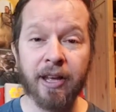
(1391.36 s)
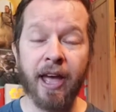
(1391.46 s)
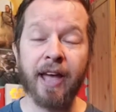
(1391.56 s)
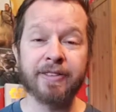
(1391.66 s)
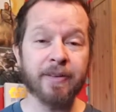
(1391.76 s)

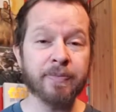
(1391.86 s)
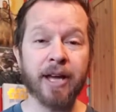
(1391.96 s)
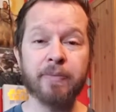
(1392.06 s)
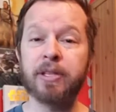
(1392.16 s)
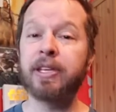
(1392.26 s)
And
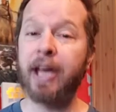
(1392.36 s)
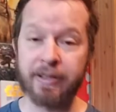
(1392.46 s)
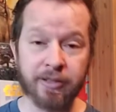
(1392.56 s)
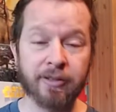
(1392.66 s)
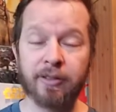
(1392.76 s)
sometimes,
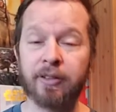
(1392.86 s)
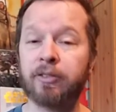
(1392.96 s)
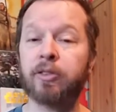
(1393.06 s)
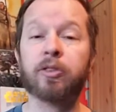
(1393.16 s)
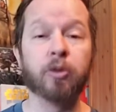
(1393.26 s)
yes,
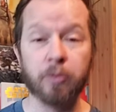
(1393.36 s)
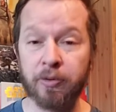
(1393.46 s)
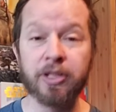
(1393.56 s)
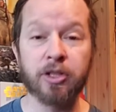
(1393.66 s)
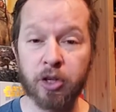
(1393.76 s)
do
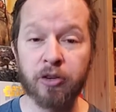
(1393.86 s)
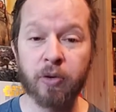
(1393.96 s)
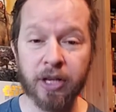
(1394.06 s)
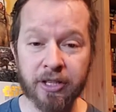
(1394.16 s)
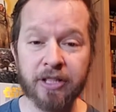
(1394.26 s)
movies deserve
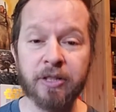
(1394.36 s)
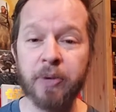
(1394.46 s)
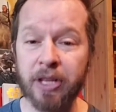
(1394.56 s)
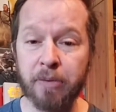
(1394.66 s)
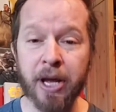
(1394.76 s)
criticism
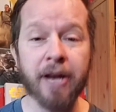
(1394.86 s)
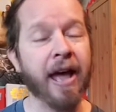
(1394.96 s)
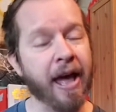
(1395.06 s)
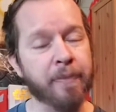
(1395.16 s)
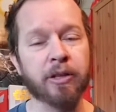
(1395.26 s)
when they're bad?
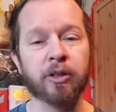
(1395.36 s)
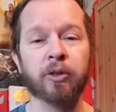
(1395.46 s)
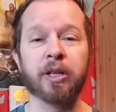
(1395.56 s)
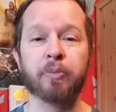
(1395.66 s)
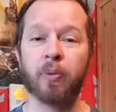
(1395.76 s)

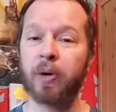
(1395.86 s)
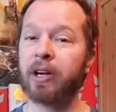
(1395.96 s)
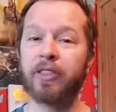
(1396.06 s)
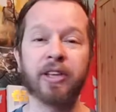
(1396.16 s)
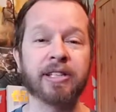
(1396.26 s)
Absolutely. But one
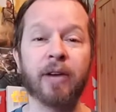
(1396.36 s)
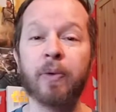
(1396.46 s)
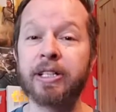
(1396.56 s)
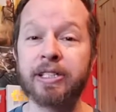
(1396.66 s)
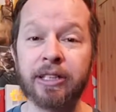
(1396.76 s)
of the things I
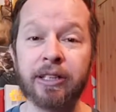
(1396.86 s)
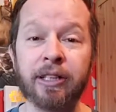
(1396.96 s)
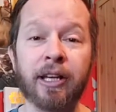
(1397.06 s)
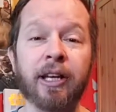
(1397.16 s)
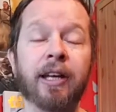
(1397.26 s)
want to see
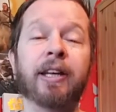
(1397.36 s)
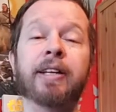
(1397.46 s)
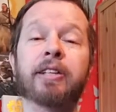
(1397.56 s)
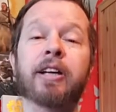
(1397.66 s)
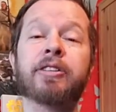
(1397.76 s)

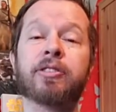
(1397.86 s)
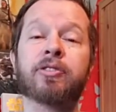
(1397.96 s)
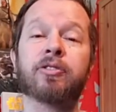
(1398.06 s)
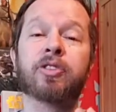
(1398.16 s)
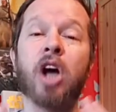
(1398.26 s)
is us
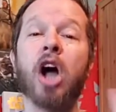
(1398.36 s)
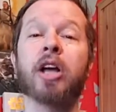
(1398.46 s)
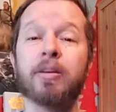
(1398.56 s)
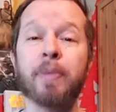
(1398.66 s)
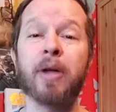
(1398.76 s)

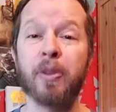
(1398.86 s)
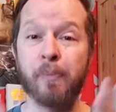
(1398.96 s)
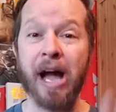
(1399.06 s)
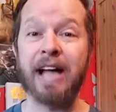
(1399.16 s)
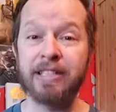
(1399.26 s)
talking about the
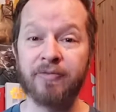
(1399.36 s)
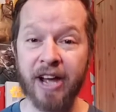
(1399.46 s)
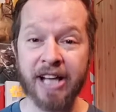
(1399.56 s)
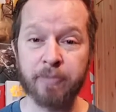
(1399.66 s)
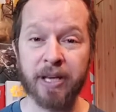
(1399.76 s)
positive
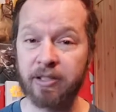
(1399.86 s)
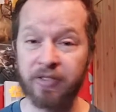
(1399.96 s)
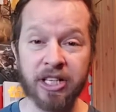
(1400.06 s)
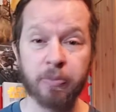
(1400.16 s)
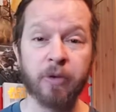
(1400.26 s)
aspects of
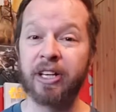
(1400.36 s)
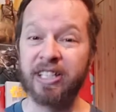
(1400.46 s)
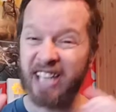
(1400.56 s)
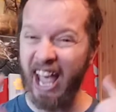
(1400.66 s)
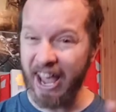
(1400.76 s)
each movie
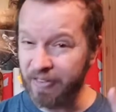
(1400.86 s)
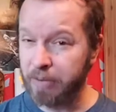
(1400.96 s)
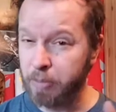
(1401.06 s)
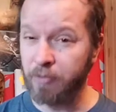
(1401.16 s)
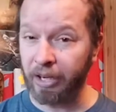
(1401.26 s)
because every
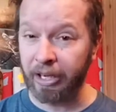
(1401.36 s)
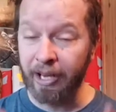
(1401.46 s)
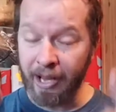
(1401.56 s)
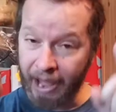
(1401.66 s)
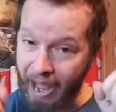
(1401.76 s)
movie
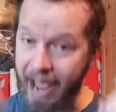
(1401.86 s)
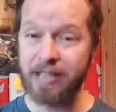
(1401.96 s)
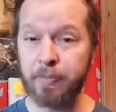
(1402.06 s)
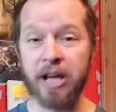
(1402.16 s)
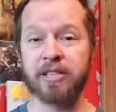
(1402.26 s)
has
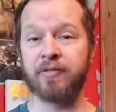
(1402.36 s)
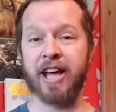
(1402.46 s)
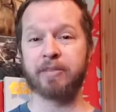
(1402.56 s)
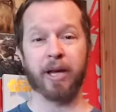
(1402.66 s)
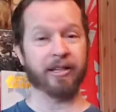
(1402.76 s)
a positive
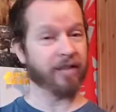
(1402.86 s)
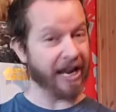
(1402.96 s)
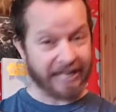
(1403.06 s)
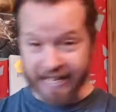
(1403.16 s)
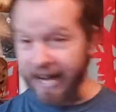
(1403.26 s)
aspect. I
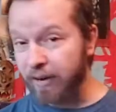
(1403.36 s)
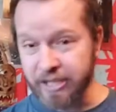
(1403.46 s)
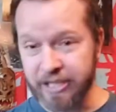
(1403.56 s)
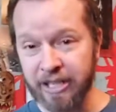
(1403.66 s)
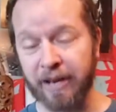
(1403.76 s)

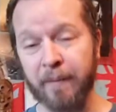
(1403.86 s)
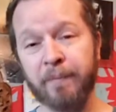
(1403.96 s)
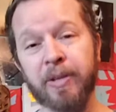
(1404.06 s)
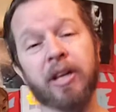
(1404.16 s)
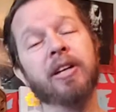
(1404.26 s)
guarantee it.
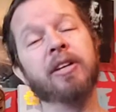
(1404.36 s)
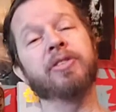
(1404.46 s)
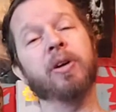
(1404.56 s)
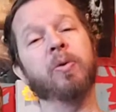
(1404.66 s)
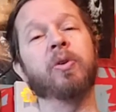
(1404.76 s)

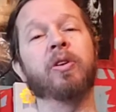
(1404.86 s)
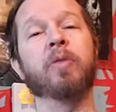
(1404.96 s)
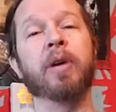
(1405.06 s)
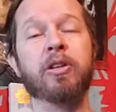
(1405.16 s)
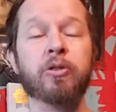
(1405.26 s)
So you can go to
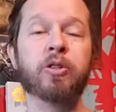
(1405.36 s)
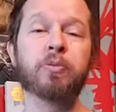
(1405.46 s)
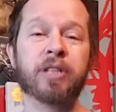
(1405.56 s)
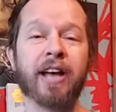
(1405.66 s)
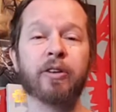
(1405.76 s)
my YouTube
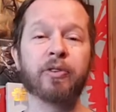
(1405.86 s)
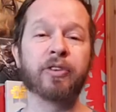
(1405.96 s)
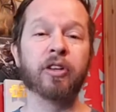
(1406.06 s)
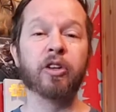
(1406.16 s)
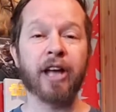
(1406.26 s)
channel
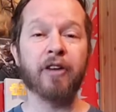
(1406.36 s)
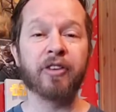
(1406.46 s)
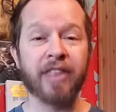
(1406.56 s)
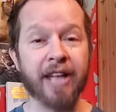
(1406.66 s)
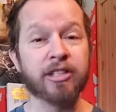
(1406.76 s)
to look out for
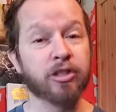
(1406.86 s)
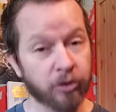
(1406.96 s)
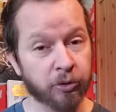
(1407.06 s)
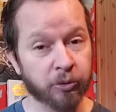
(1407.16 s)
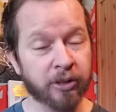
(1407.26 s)
that
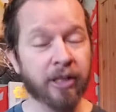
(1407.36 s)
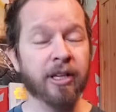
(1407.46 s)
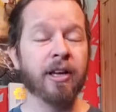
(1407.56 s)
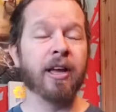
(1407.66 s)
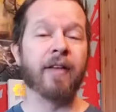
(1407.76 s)
soon.
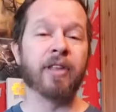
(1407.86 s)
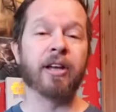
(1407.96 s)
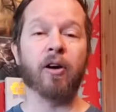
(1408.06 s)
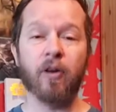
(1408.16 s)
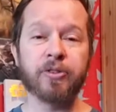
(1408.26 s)
And then
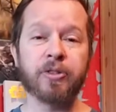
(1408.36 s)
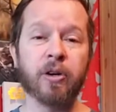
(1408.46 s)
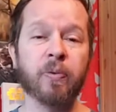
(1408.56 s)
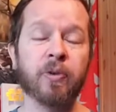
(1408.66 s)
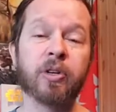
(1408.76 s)

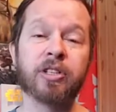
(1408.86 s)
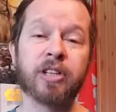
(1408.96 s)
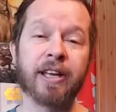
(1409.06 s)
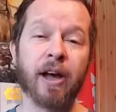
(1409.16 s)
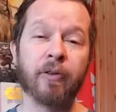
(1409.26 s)
also, you can
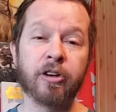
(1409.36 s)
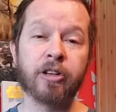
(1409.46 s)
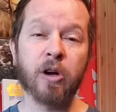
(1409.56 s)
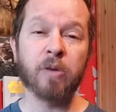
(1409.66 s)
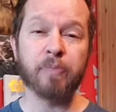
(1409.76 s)
check out
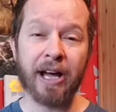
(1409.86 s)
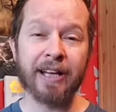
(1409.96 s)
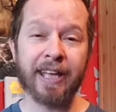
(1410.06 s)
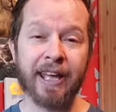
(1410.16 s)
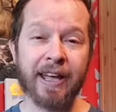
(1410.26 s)
NerdGoat
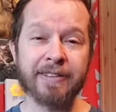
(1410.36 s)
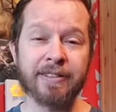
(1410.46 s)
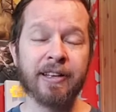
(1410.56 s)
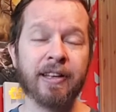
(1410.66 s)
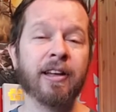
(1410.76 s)

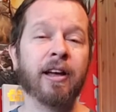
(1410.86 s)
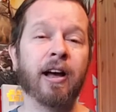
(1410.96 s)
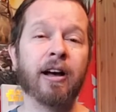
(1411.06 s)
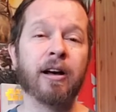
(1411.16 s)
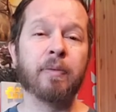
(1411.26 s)
Podcast
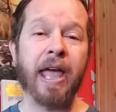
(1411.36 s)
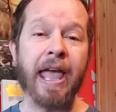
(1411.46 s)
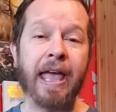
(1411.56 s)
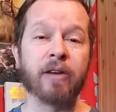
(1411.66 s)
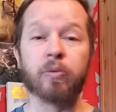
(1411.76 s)
um,
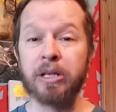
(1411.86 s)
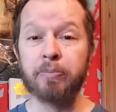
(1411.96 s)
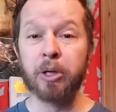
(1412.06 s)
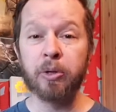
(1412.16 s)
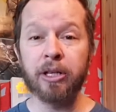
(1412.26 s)
and
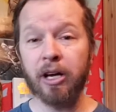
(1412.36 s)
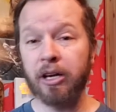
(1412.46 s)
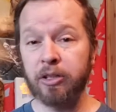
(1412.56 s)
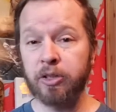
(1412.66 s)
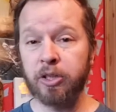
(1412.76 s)
reboot it on
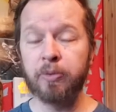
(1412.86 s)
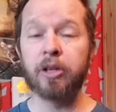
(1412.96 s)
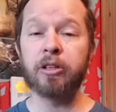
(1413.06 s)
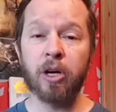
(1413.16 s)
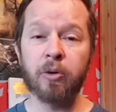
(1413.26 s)
YouTube.
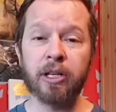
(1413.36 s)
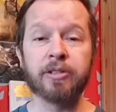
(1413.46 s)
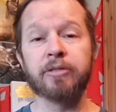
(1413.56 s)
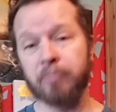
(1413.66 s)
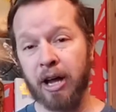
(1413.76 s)
Nerd Goat
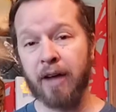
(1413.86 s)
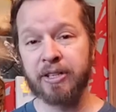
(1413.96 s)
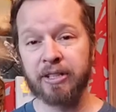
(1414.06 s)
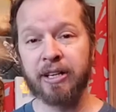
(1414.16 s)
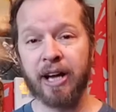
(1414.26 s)
is
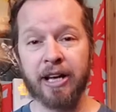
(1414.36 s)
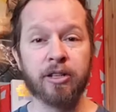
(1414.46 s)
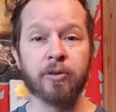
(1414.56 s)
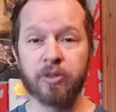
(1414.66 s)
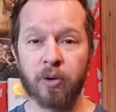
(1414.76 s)
obviously on
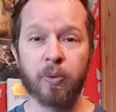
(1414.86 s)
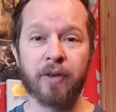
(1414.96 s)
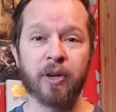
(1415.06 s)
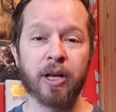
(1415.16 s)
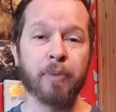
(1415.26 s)
iTunes or
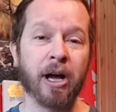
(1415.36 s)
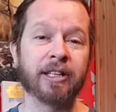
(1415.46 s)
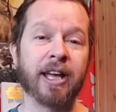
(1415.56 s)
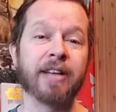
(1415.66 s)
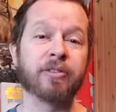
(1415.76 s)
wherever you get
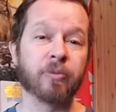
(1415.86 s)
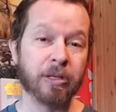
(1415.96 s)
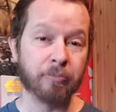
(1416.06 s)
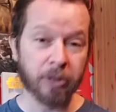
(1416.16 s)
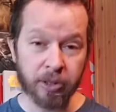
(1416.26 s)
podcasts.
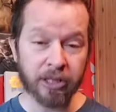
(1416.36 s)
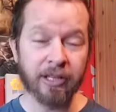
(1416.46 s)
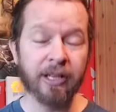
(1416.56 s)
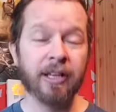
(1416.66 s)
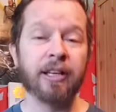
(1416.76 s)
Reboot it
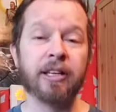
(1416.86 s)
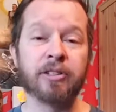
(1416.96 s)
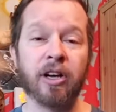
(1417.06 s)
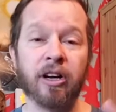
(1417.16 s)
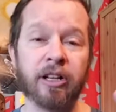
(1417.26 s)

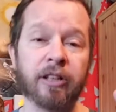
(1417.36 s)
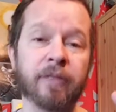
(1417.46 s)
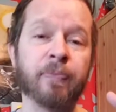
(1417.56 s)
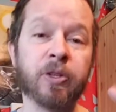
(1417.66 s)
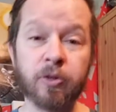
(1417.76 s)
is
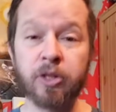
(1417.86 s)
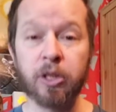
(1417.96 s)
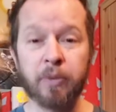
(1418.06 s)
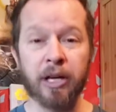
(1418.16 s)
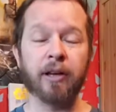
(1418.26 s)
on YouTube.